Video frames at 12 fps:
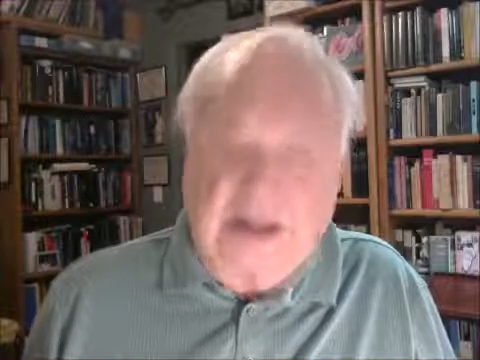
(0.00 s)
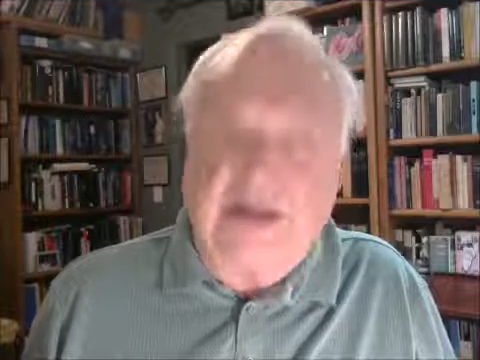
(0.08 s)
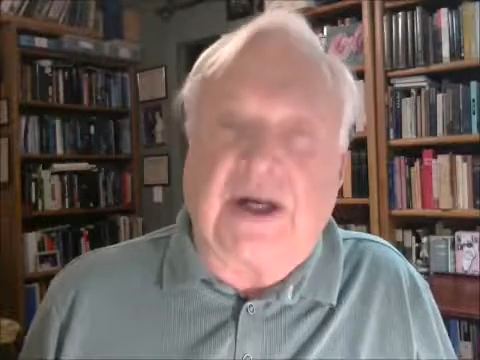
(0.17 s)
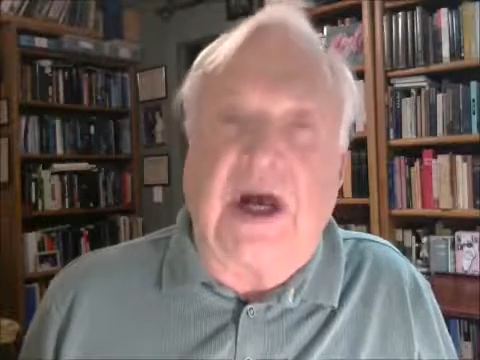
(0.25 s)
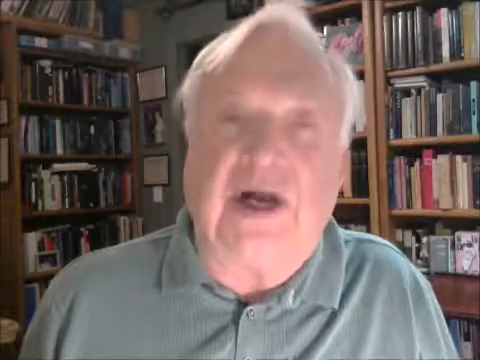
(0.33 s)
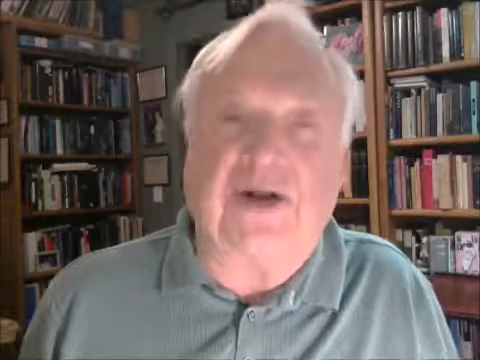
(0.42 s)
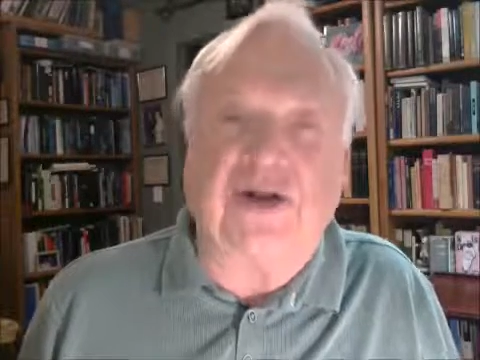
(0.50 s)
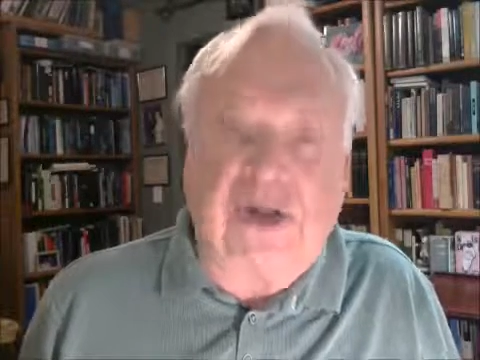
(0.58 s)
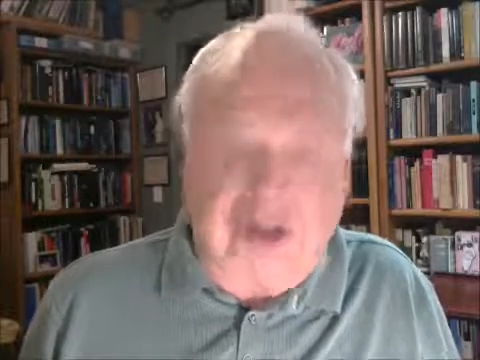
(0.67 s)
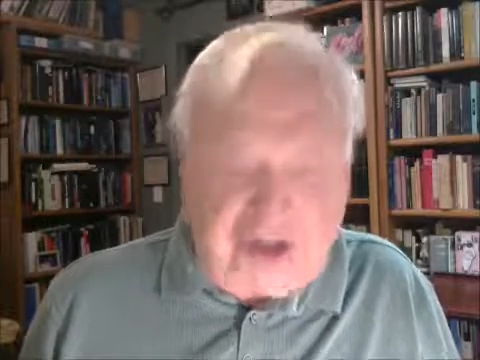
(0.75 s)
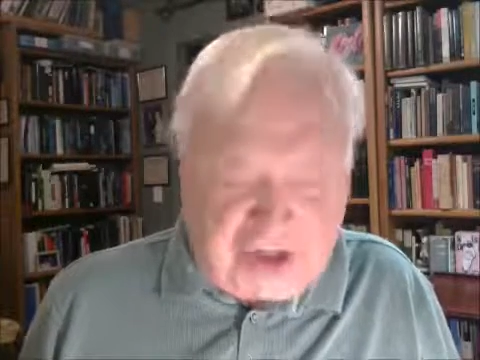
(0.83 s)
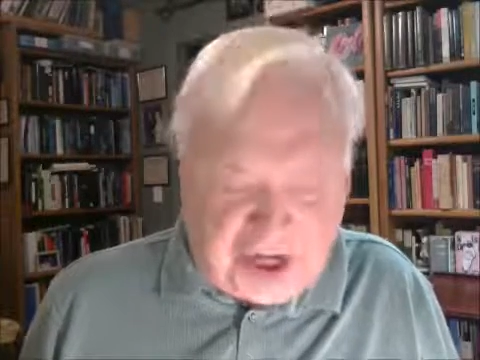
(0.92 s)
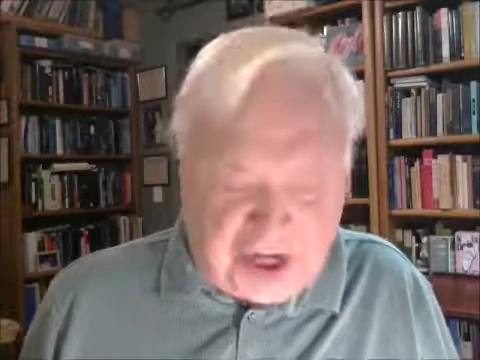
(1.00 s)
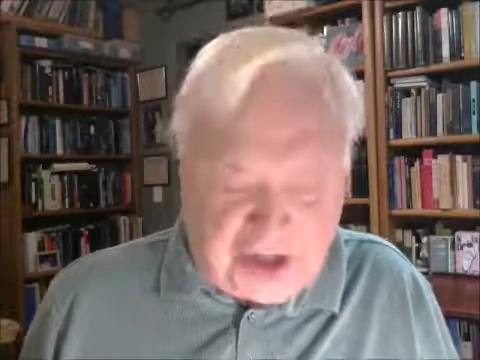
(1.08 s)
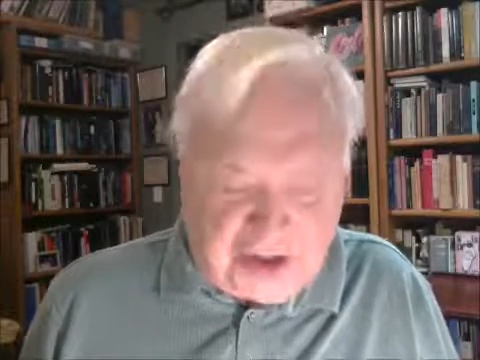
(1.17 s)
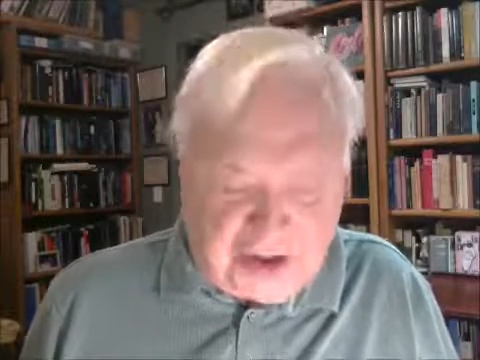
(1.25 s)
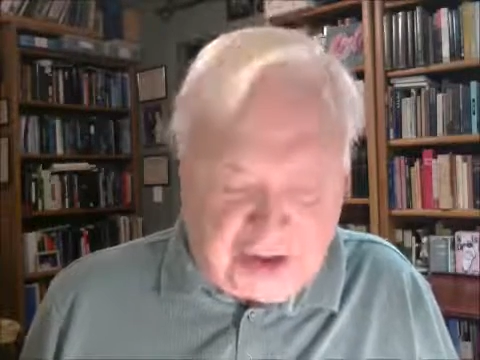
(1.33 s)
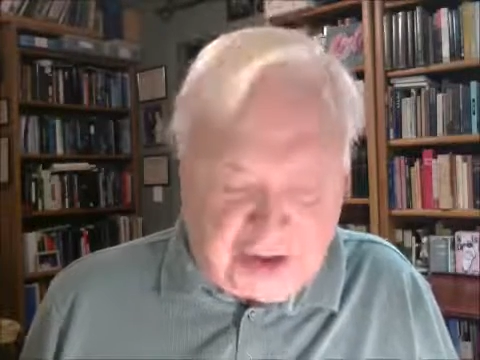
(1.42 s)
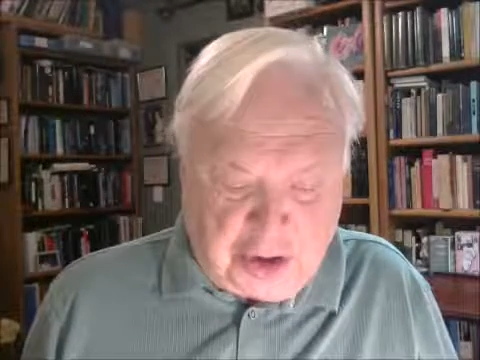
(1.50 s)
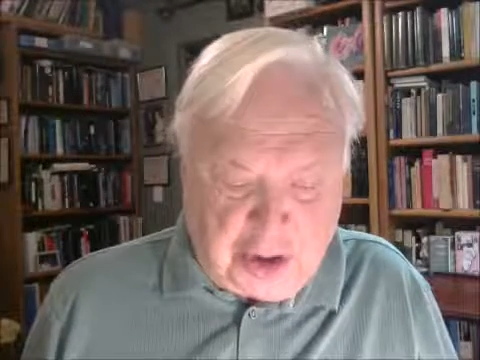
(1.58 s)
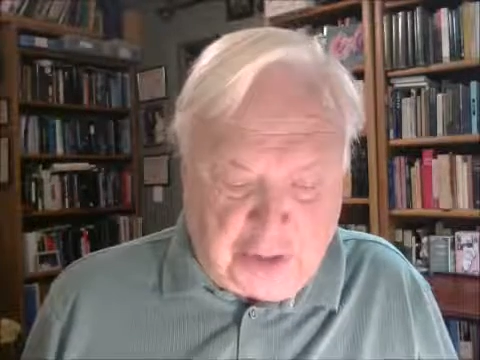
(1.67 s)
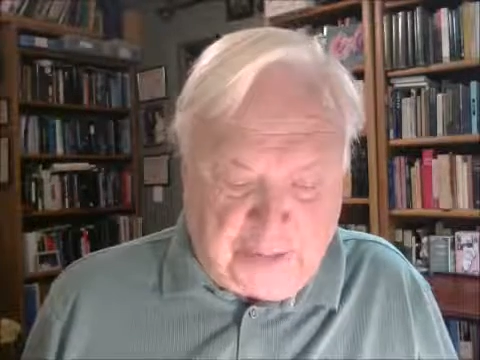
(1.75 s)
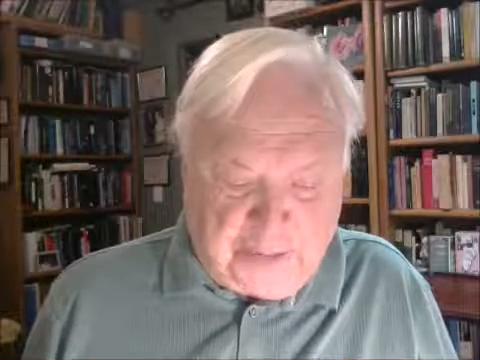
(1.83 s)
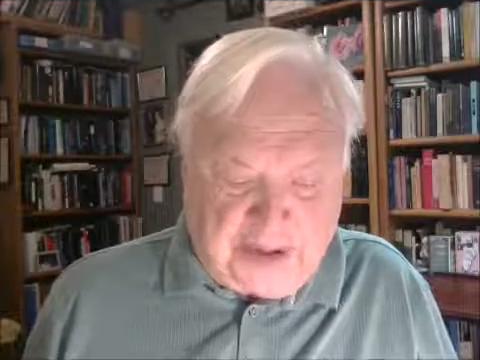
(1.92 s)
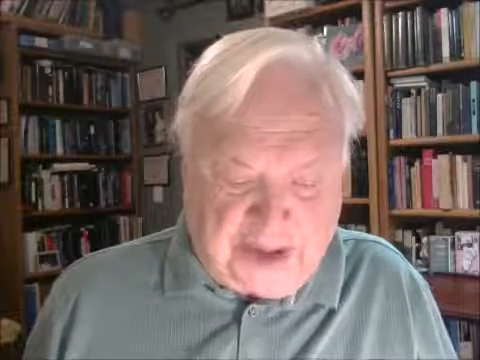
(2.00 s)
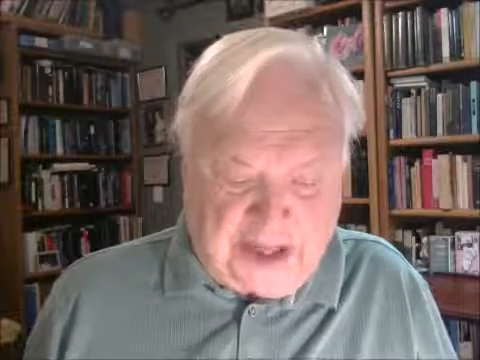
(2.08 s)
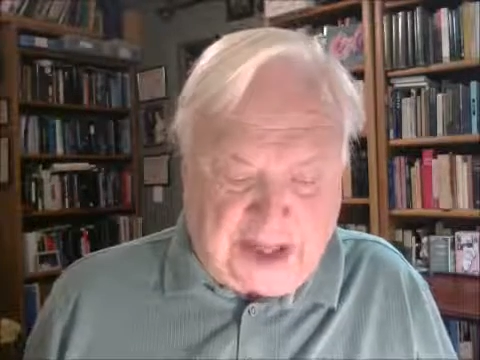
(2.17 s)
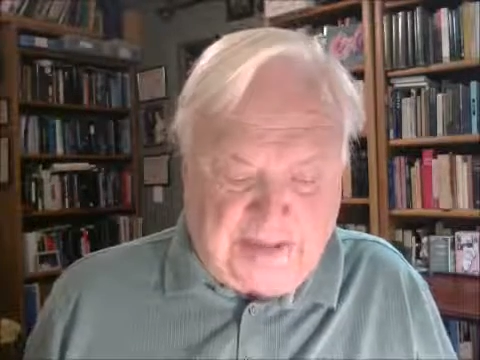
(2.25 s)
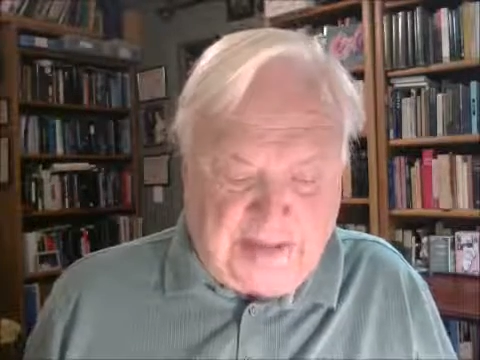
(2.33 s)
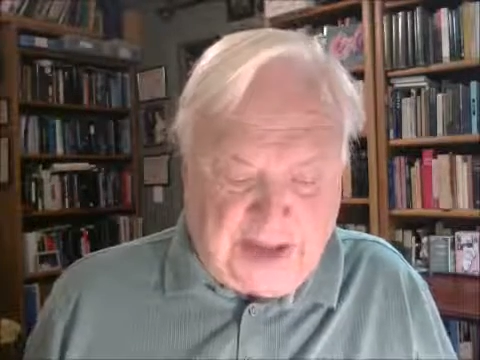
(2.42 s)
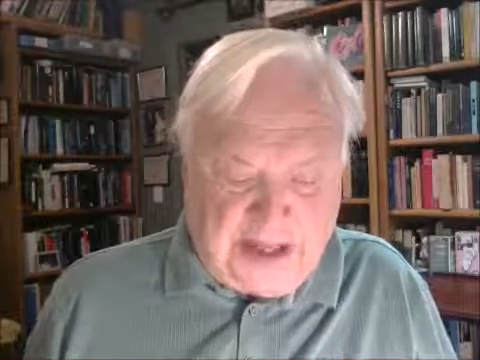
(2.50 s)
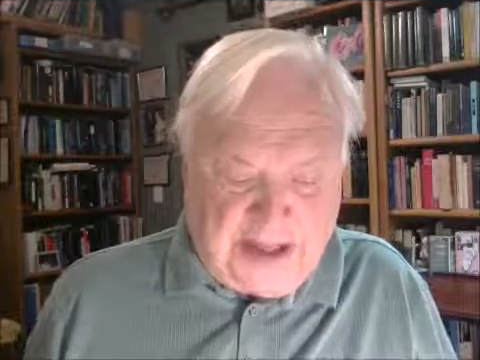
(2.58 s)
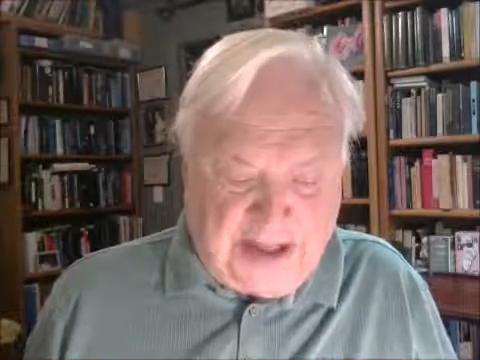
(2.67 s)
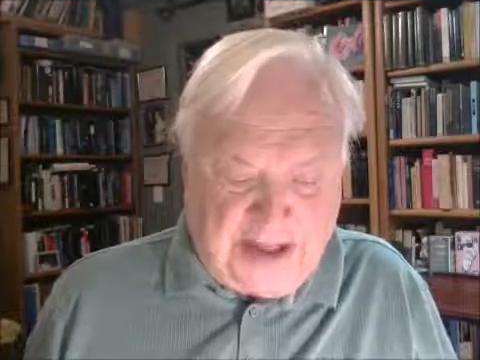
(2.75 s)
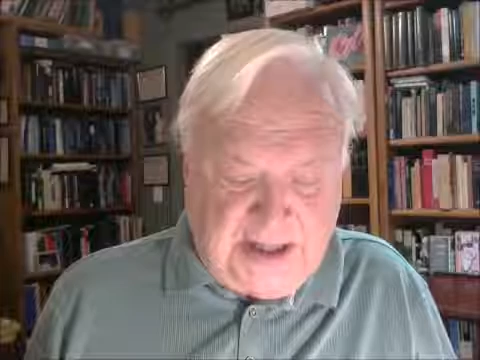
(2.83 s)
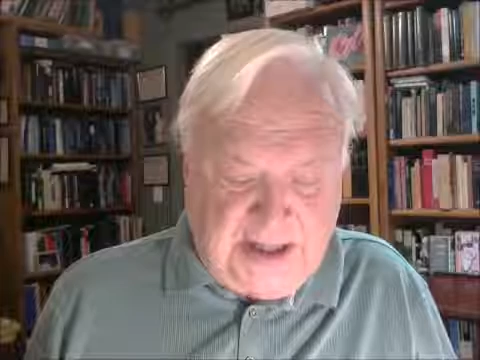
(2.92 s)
God's shield to protect me,